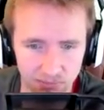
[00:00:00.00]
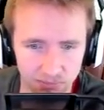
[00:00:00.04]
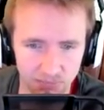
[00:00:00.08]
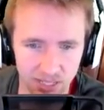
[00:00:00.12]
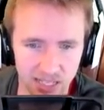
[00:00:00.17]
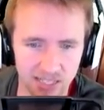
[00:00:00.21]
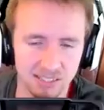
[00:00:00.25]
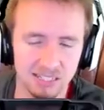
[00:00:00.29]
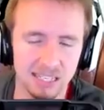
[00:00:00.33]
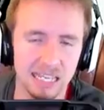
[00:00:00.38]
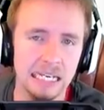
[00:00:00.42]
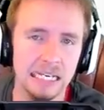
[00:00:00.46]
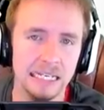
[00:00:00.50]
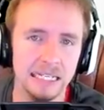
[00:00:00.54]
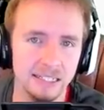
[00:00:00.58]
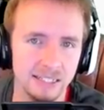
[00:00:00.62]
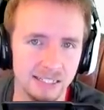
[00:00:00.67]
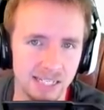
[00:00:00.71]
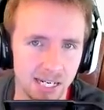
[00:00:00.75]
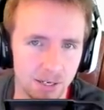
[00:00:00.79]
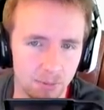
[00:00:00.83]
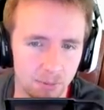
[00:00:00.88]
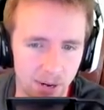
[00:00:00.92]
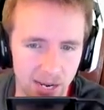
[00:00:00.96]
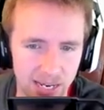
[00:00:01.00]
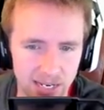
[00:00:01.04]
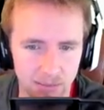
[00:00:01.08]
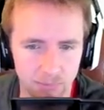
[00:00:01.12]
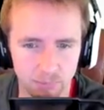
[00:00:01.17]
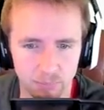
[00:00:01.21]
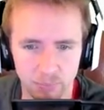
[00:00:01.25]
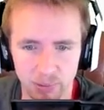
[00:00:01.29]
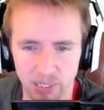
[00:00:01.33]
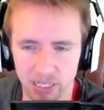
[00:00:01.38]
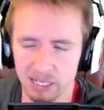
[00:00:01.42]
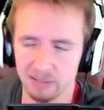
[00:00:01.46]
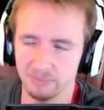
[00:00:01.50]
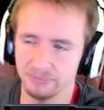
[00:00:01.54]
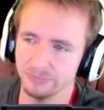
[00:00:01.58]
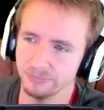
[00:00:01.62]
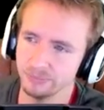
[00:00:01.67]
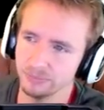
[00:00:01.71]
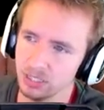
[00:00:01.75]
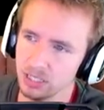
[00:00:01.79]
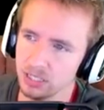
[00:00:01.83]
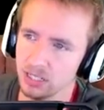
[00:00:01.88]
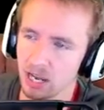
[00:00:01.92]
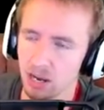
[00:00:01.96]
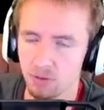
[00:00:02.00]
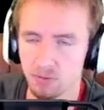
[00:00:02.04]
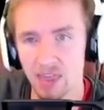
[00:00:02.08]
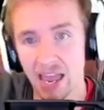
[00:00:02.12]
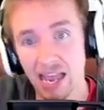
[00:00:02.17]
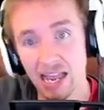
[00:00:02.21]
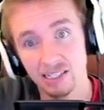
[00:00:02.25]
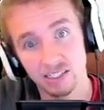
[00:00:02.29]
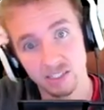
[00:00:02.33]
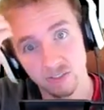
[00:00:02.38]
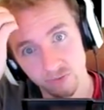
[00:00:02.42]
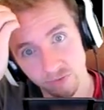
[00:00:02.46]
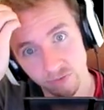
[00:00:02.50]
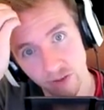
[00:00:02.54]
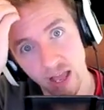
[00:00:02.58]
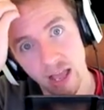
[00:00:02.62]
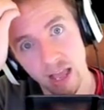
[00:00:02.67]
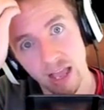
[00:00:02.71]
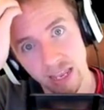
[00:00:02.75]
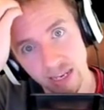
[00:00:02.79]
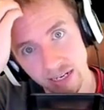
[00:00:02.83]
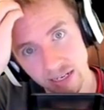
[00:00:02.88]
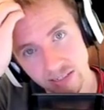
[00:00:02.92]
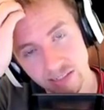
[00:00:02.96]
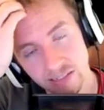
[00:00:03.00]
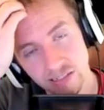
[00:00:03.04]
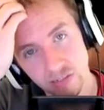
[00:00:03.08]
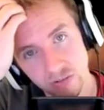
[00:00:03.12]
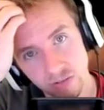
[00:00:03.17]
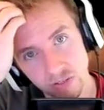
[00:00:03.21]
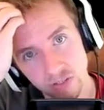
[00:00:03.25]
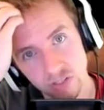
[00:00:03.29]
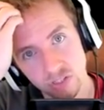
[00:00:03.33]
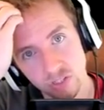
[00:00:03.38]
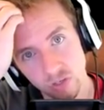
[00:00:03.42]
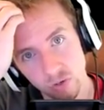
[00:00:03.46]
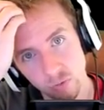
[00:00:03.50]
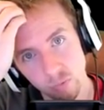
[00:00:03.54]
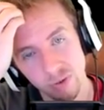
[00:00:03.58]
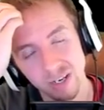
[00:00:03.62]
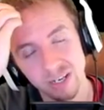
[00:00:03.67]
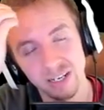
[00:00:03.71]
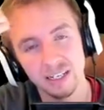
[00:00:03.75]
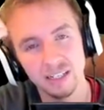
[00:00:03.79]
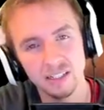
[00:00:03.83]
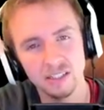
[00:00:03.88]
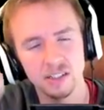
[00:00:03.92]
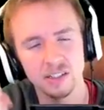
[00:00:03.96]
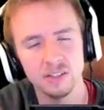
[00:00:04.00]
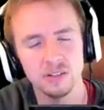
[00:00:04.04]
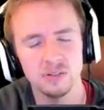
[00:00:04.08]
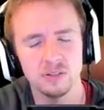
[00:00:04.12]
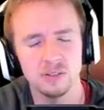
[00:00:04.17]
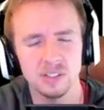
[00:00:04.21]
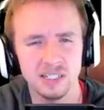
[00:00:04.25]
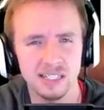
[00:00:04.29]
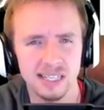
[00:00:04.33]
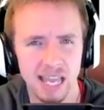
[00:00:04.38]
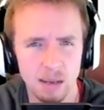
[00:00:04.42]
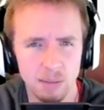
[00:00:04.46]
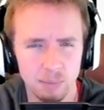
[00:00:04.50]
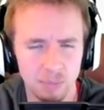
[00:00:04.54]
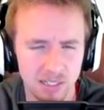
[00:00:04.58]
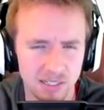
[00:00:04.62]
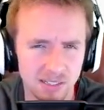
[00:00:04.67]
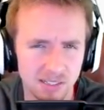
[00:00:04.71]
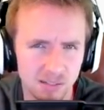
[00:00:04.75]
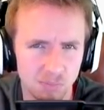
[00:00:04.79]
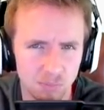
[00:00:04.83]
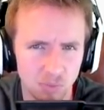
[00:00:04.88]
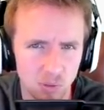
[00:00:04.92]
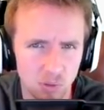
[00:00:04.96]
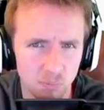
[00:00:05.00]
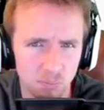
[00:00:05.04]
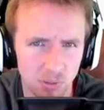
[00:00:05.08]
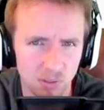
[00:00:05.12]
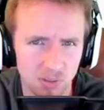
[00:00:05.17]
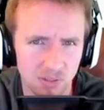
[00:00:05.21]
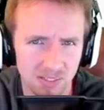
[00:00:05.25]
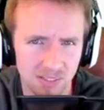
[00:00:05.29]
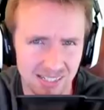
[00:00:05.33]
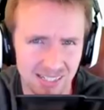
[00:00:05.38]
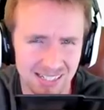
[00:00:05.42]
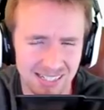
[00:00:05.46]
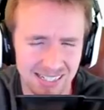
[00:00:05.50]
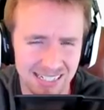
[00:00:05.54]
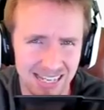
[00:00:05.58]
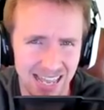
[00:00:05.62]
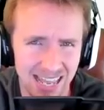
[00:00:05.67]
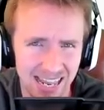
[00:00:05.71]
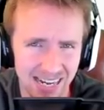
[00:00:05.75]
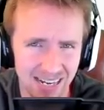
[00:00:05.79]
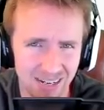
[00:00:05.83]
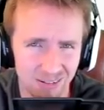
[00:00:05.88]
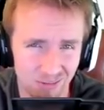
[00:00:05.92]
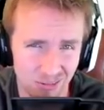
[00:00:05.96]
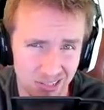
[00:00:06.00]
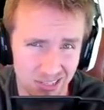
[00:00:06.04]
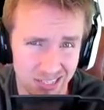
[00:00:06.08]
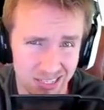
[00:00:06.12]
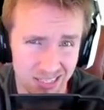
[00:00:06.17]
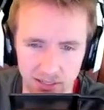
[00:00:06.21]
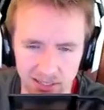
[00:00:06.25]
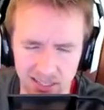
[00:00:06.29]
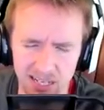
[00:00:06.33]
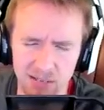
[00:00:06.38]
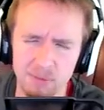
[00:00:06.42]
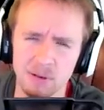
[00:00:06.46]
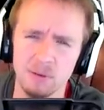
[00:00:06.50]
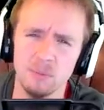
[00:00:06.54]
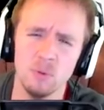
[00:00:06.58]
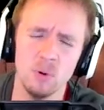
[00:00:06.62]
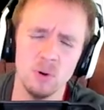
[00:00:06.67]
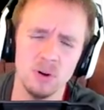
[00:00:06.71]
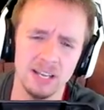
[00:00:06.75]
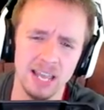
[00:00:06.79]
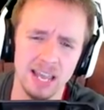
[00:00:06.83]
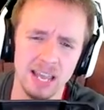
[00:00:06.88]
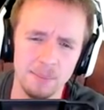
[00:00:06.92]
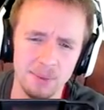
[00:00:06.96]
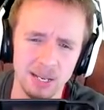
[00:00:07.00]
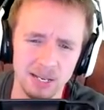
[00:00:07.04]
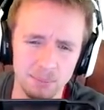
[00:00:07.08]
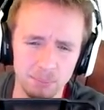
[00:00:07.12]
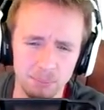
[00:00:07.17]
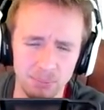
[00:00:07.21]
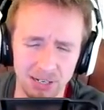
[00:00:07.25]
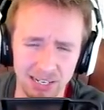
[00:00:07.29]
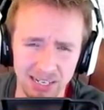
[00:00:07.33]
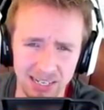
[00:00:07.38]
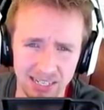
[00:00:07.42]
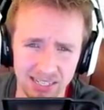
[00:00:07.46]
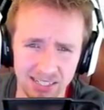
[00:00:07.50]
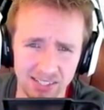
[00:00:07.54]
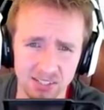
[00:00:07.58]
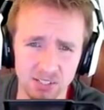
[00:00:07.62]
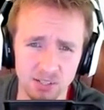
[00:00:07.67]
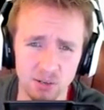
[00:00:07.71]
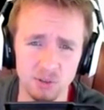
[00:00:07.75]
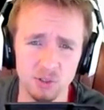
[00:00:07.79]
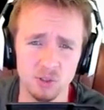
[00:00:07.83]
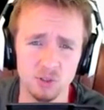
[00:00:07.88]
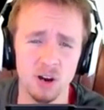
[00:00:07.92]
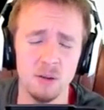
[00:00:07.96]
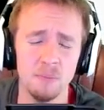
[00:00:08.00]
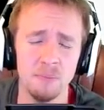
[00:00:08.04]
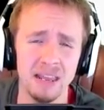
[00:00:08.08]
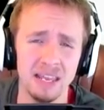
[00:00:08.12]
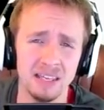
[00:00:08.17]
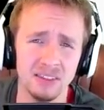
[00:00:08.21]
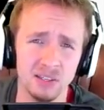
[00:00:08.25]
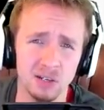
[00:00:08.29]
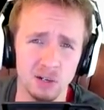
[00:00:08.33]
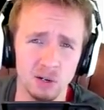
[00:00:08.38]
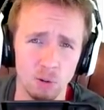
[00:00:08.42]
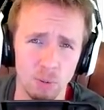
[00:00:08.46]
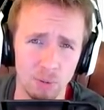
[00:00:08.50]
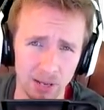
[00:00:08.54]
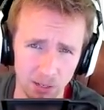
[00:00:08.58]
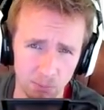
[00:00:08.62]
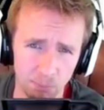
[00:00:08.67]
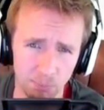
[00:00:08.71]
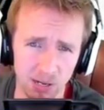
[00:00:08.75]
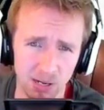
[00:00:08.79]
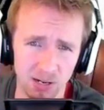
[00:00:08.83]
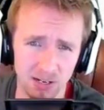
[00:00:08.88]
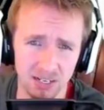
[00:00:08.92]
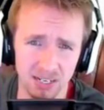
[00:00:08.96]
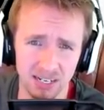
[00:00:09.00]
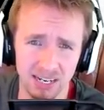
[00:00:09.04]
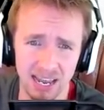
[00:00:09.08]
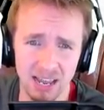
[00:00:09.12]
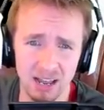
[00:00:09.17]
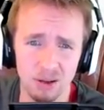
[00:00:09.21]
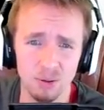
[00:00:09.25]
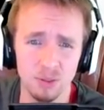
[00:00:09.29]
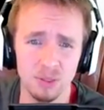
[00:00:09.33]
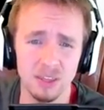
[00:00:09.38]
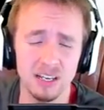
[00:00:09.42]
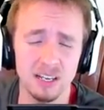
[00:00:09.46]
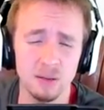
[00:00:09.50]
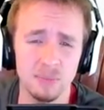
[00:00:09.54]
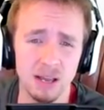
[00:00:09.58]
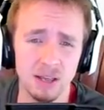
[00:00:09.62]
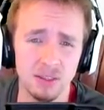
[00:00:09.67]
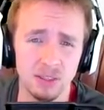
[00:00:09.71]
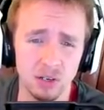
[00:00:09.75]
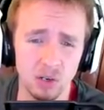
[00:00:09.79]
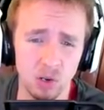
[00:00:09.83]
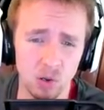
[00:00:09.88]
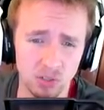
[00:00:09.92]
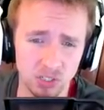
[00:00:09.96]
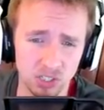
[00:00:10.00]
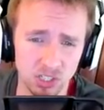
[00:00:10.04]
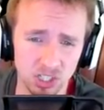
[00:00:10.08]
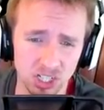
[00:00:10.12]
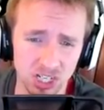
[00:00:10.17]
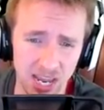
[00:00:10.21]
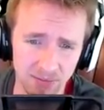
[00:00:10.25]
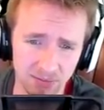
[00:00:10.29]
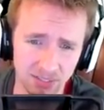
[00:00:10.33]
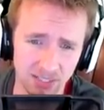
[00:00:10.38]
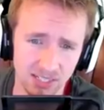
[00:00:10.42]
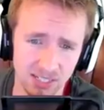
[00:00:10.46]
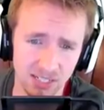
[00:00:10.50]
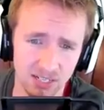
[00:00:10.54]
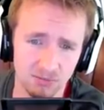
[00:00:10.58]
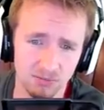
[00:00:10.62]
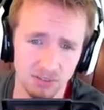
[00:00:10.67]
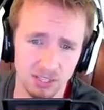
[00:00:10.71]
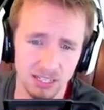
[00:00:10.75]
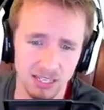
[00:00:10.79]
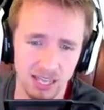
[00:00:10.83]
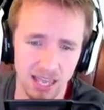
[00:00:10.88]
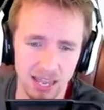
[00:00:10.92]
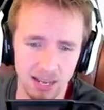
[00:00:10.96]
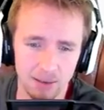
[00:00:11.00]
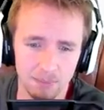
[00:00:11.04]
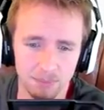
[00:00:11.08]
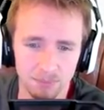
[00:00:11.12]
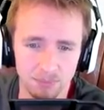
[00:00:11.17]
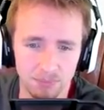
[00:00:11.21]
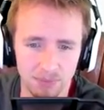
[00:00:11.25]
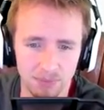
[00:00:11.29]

It's killing tier 8, but you know, that's fine as long as you're willing to to gamble in some loot boxes to get it, right? Come on, Wargaming, please don't try and make the quick buck now. Think about the longevity of the game.